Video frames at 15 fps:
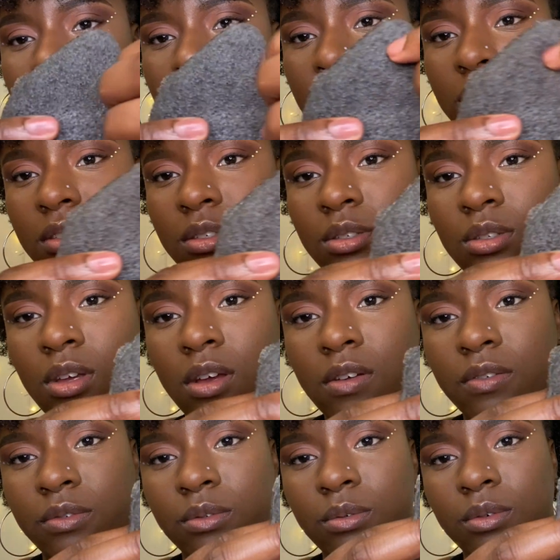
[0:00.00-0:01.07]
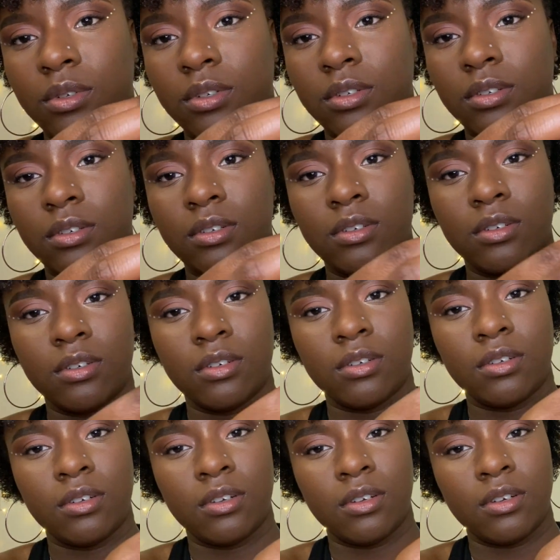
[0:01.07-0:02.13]
is the soft one.
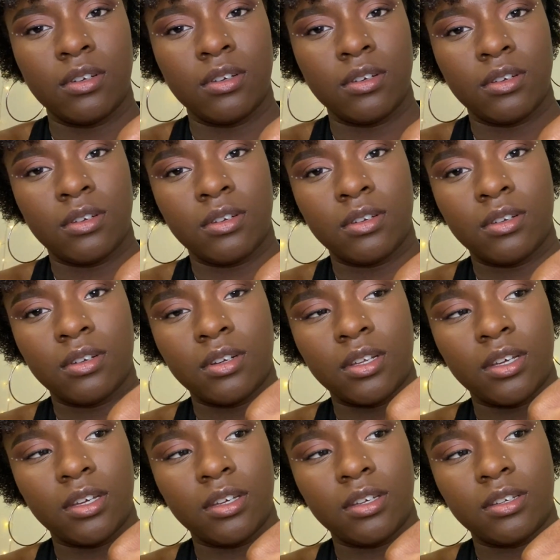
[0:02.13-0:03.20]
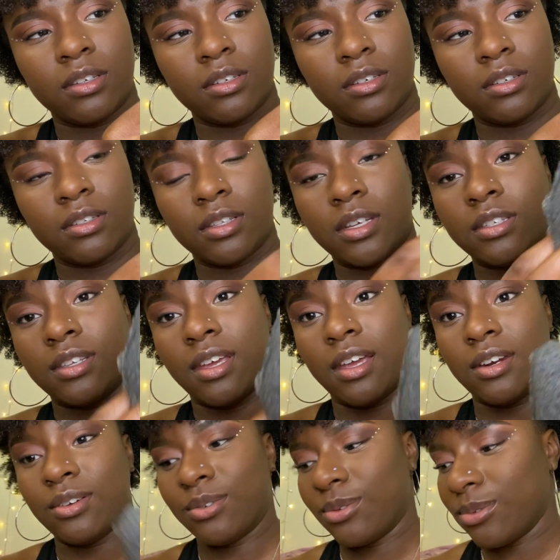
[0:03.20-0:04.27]
Like, that's
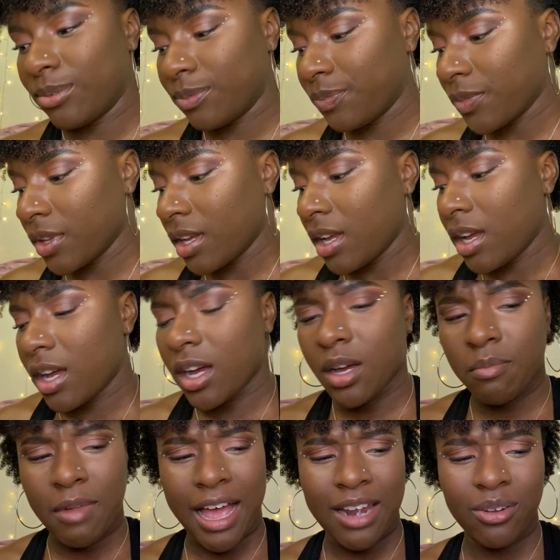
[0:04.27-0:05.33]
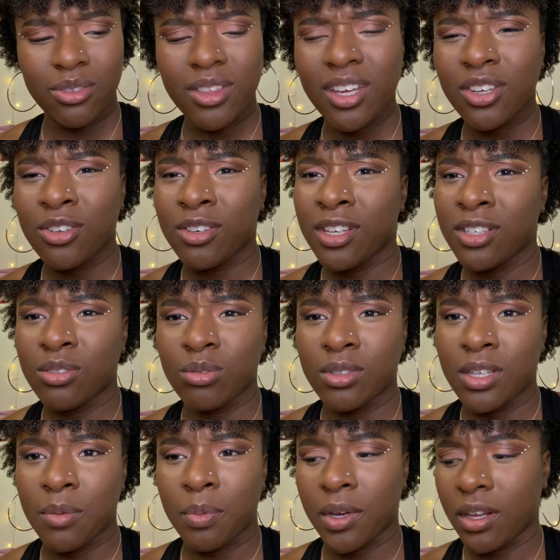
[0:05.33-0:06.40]
kind of cool. I don't think you need to
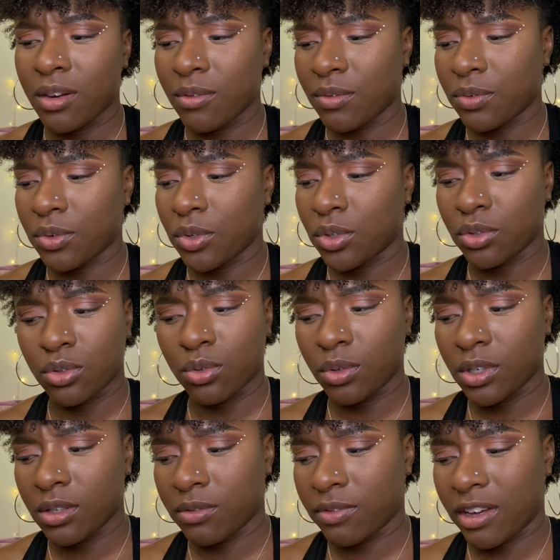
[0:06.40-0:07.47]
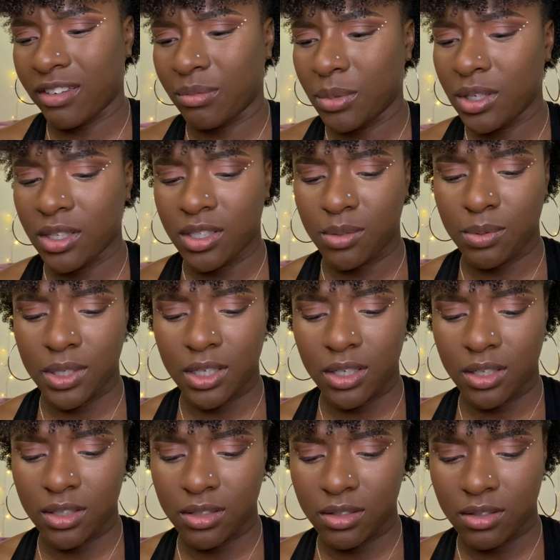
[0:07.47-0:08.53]
dip it in for 3 to 5 minutes
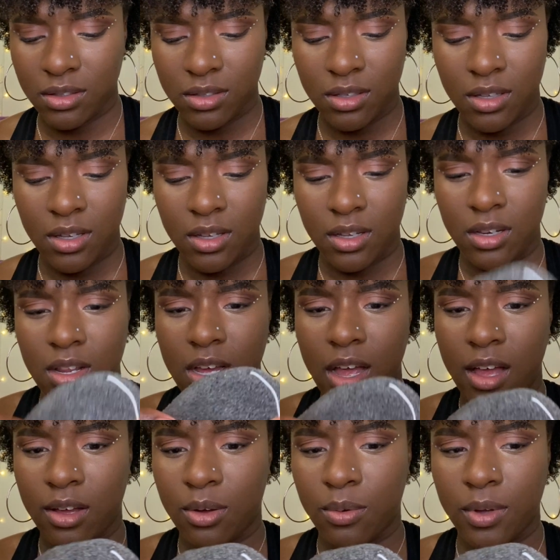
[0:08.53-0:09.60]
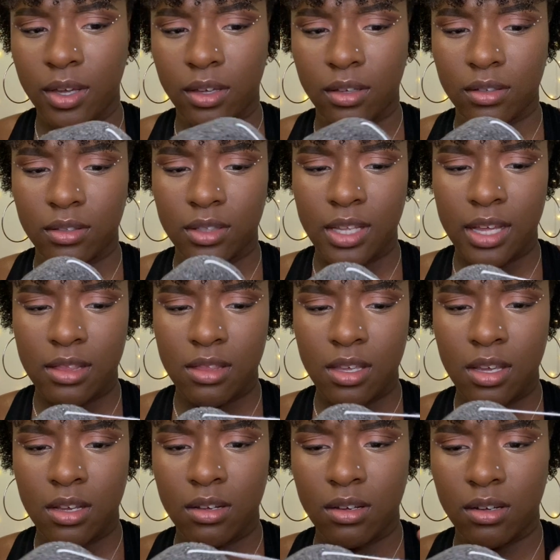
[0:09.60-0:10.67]
because look how quick that thing